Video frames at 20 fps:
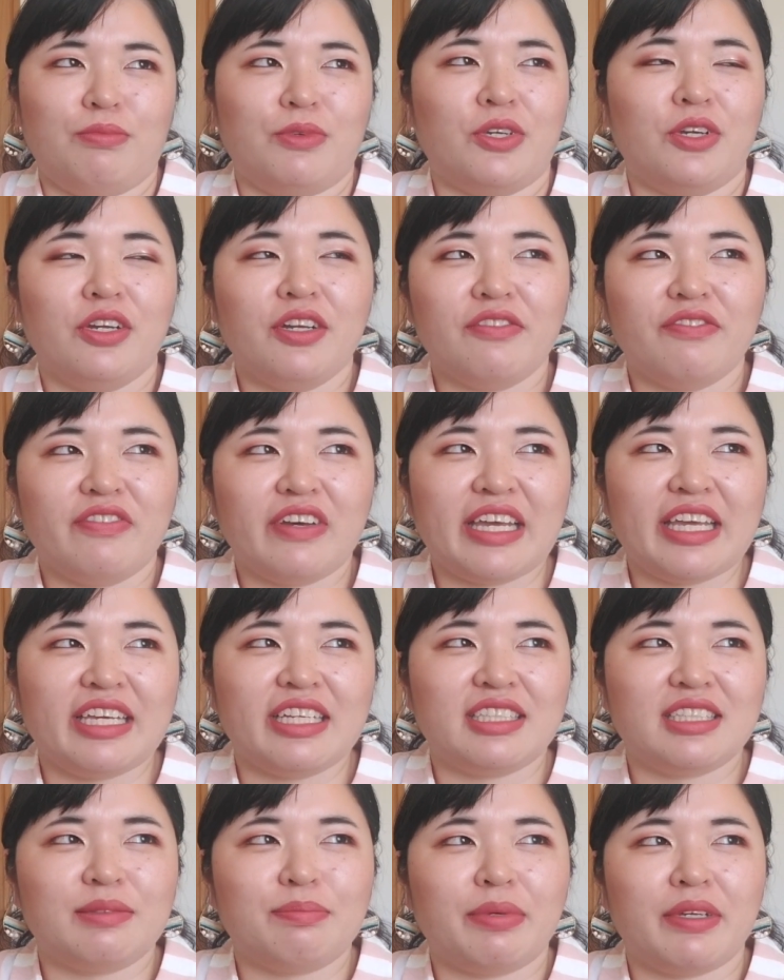good
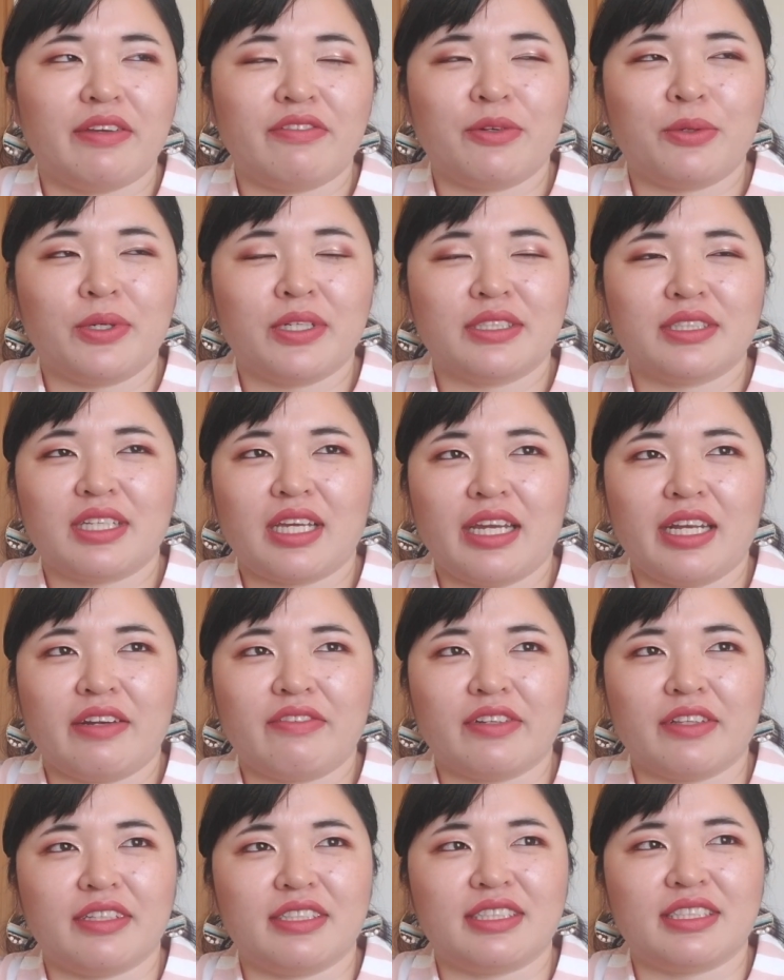advice, but of course I
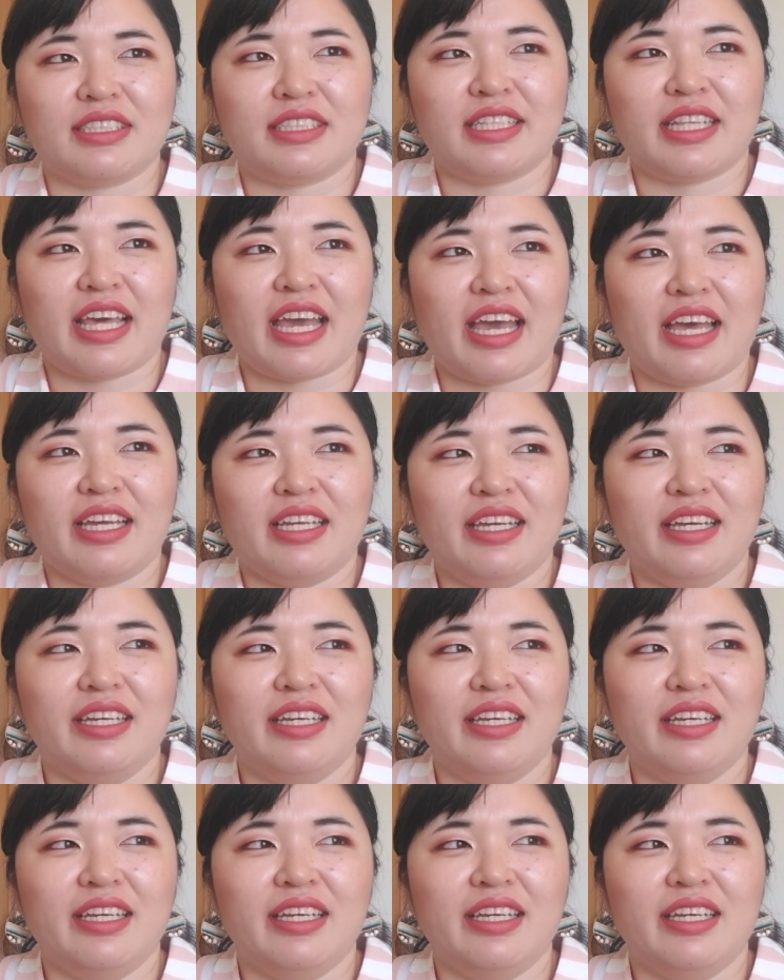never listened to that.